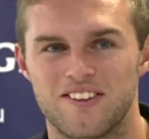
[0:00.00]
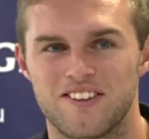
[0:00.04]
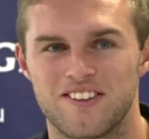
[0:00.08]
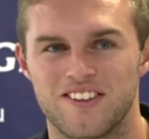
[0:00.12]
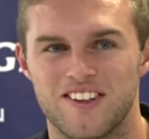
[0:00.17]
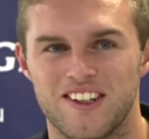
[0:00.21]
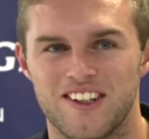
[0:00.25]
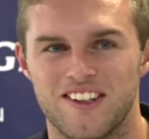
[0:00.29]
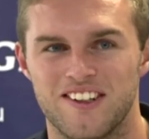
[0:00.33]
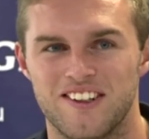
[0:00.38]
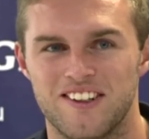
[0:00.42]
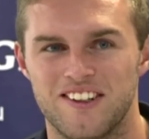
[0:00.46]

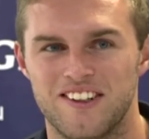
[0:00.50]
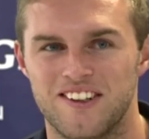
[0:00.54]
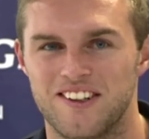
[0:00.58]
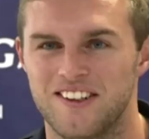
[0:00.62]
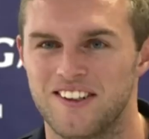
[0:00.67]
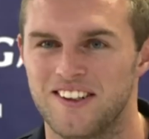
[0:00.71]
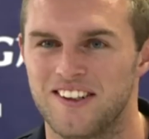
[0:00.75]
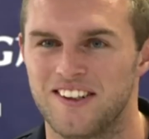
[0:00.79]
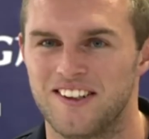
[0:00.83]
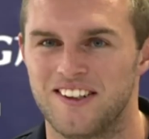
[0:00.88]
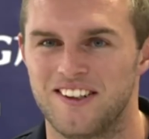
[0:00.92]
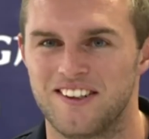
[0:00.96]
So
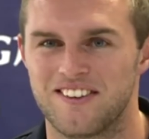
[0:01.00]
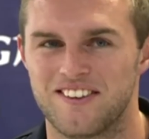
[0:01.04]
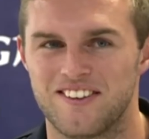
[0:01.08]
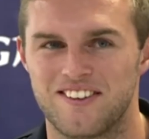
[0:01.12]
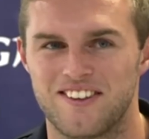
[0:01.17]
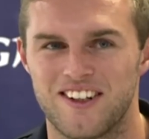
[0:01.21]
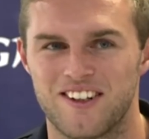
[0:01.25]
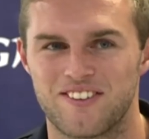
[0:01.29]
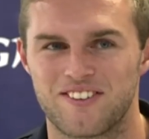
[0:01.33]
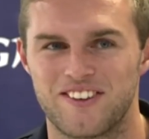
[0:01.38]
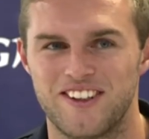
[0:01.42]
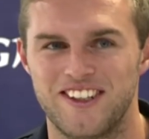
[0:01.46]
it's a
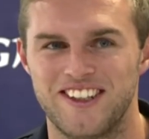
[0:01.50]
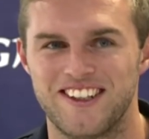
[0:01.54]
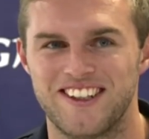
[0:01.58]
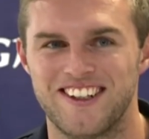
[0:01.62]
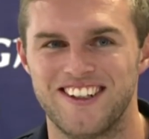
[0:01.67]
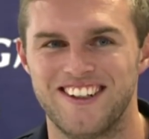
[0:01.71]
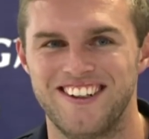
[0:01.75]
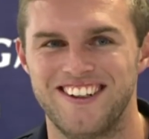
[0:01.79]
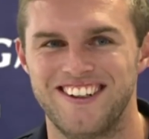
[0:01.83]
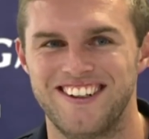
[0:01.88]
tough gig.